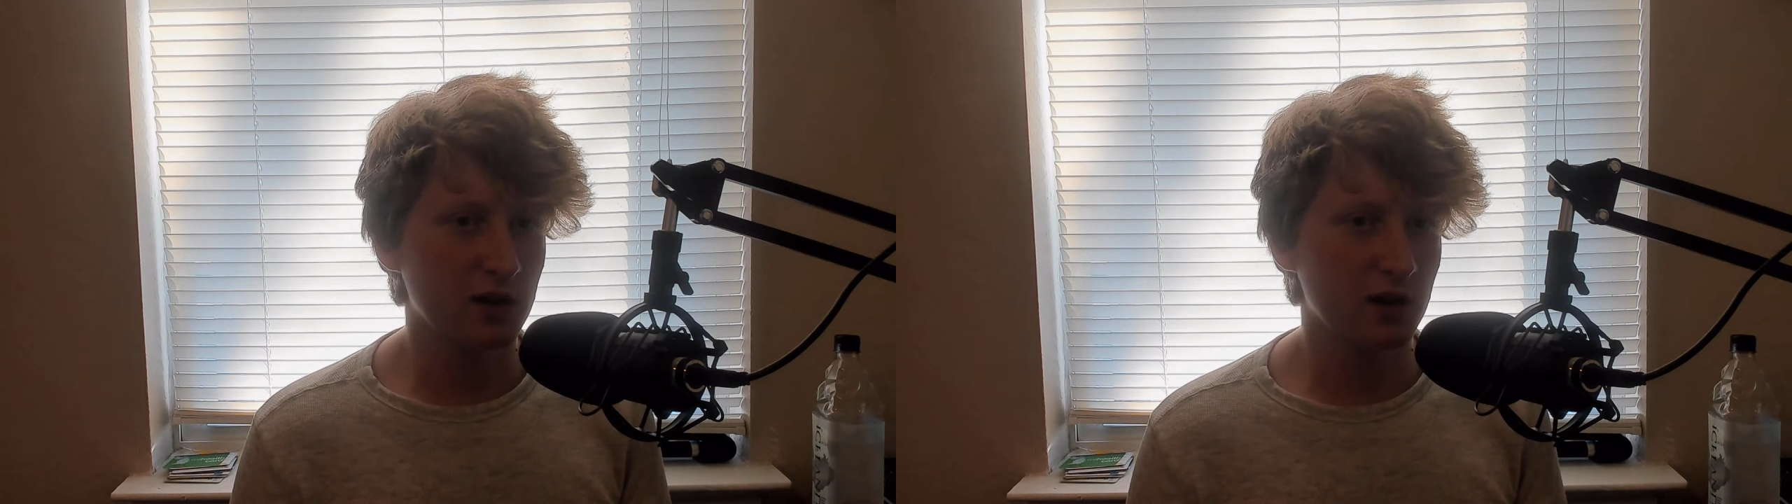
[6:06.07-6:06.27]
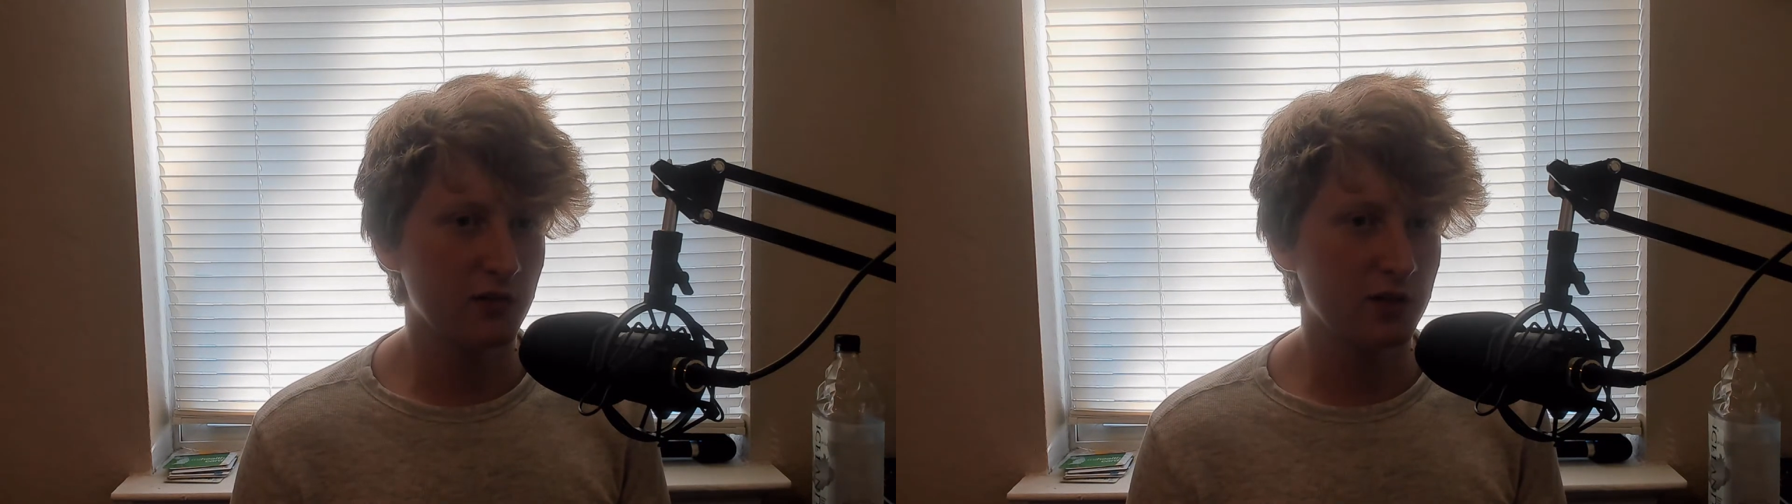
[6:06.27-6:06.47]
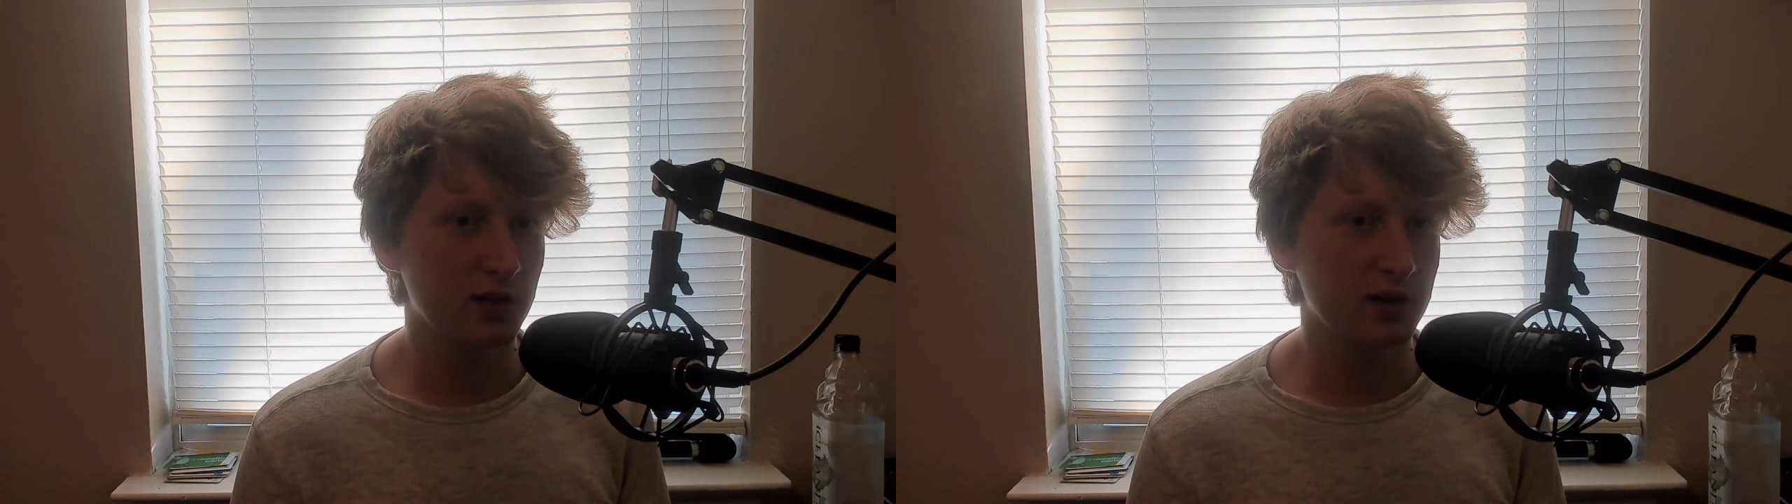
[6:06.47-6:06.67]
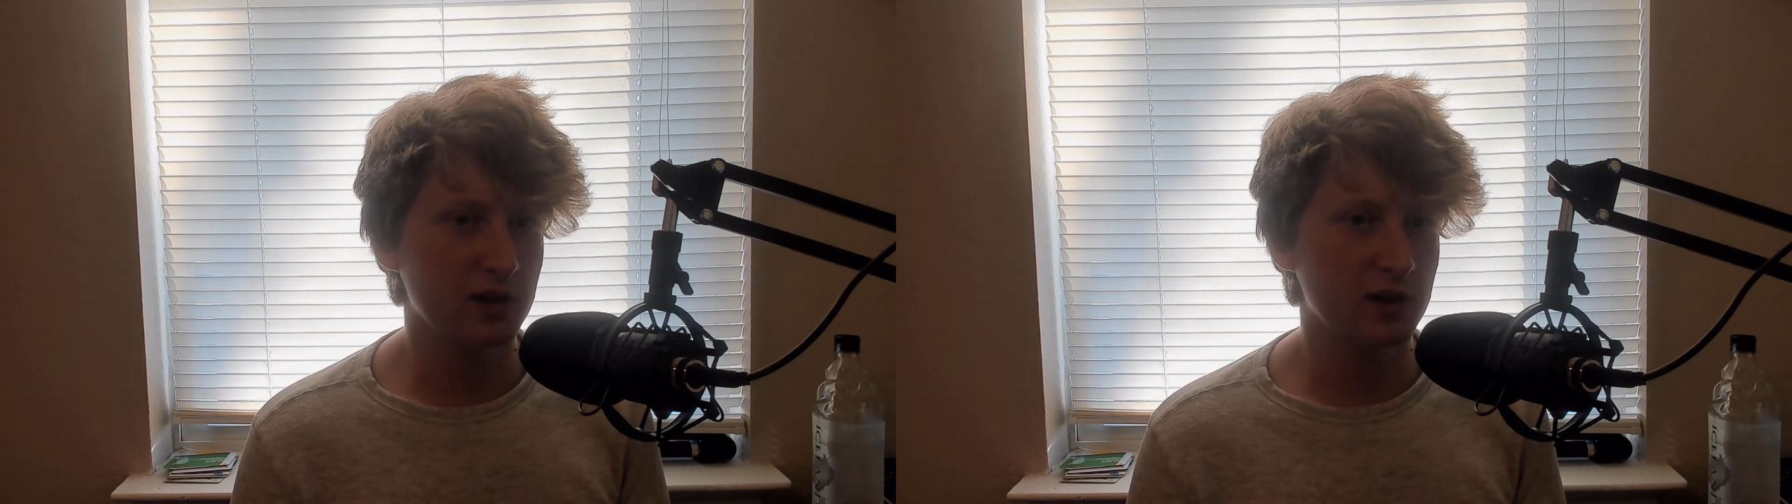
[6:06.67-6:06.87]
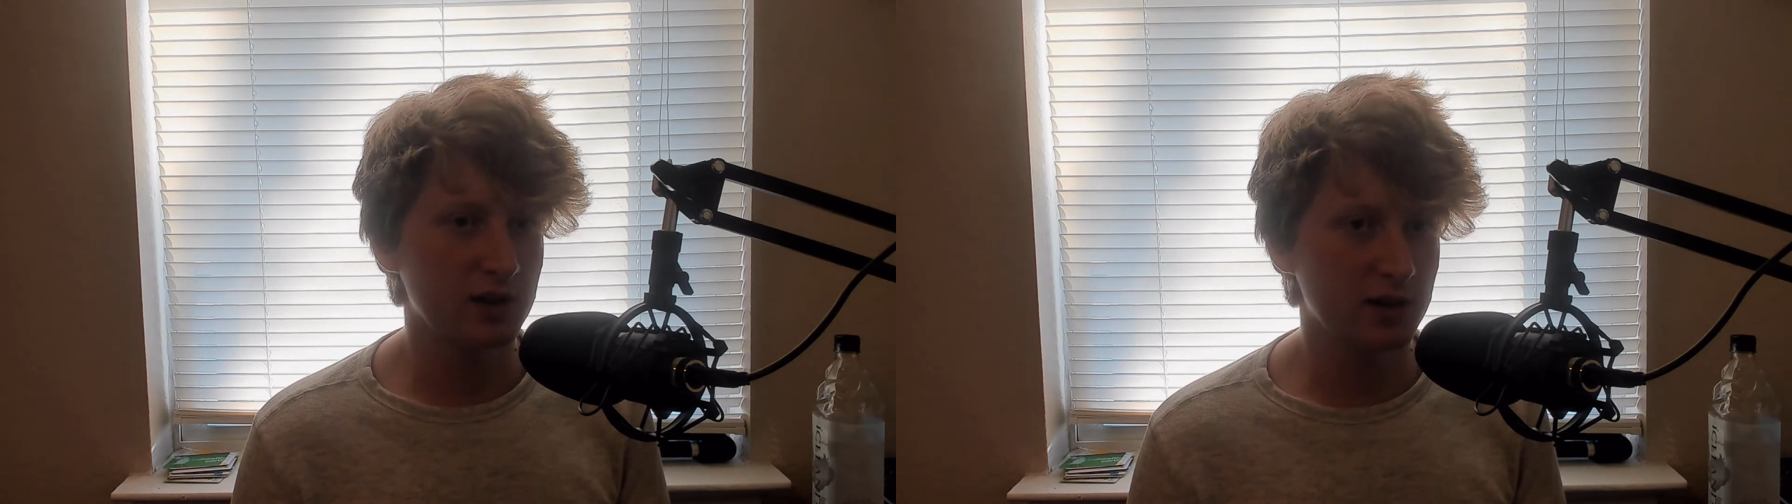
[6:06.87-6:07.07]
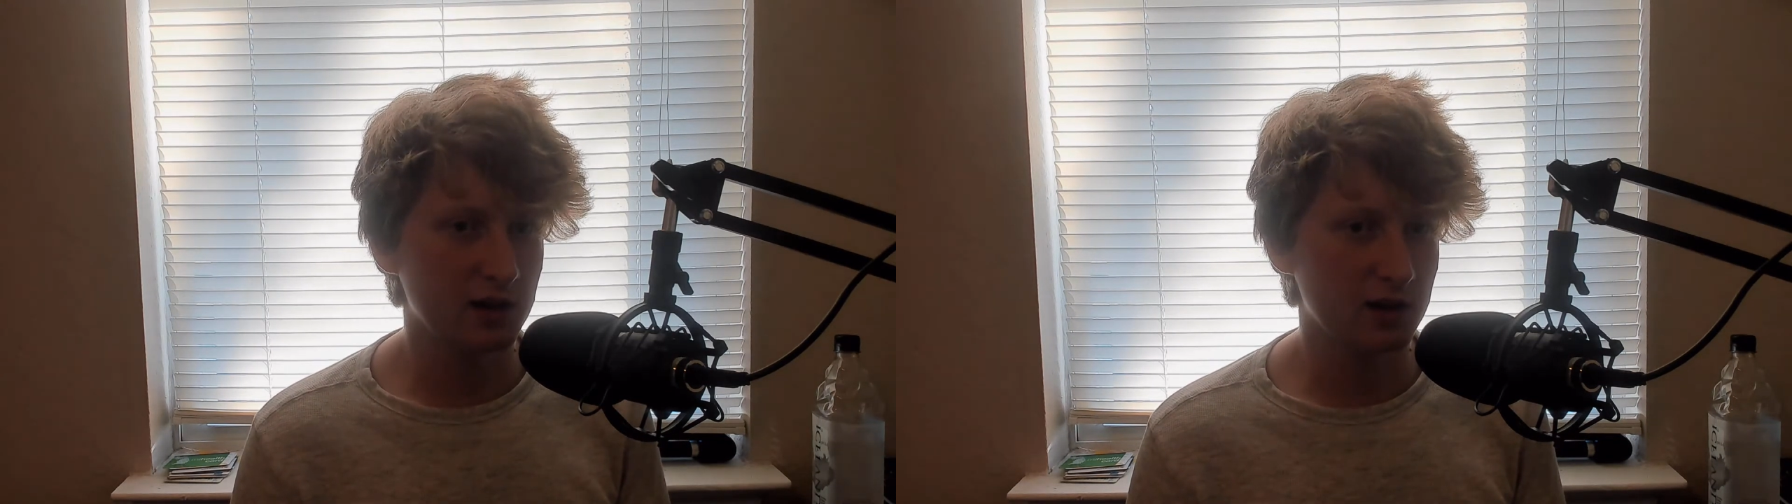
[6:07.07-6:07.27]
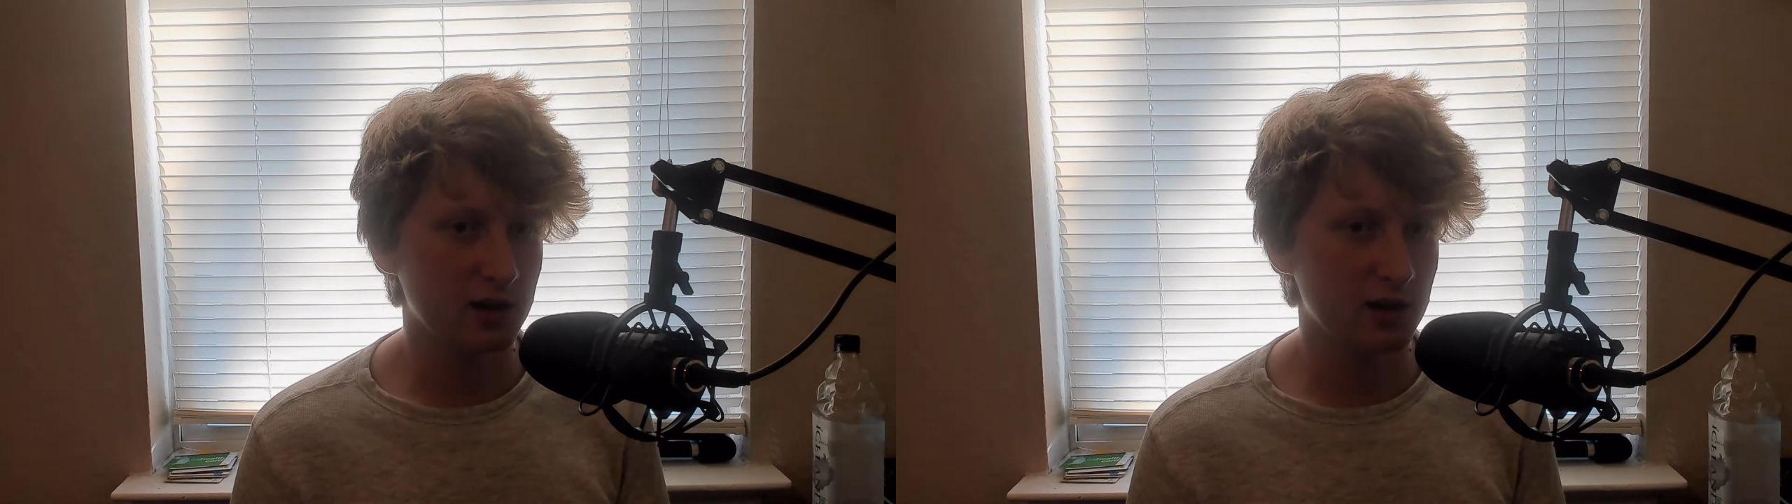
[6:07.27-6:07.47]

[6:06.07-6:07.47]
I feel like eating